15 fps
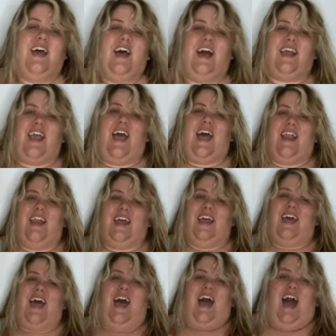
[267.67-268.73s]
Again,
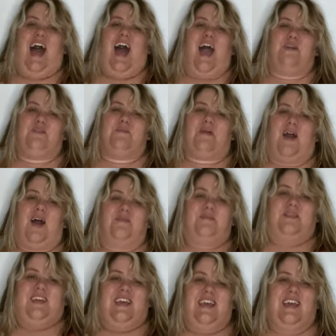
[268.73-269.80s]
I would
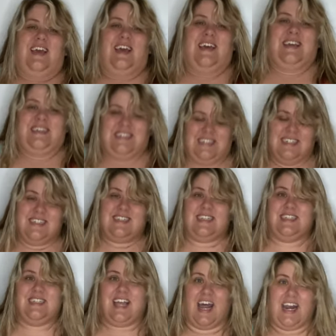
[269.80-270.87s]
probably
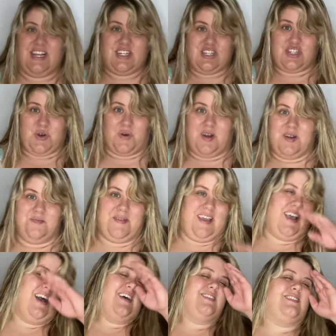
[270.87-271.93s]
get it shortened
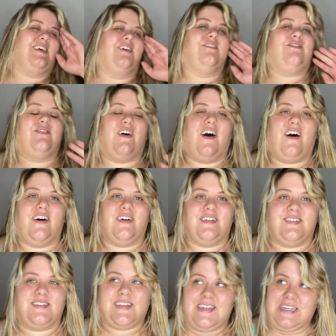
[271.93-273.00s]
because it
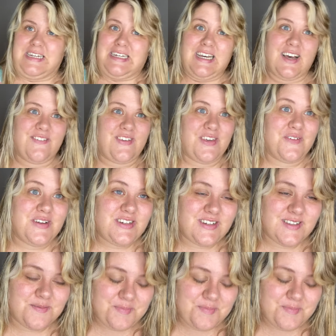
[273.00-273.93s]
falls a few inches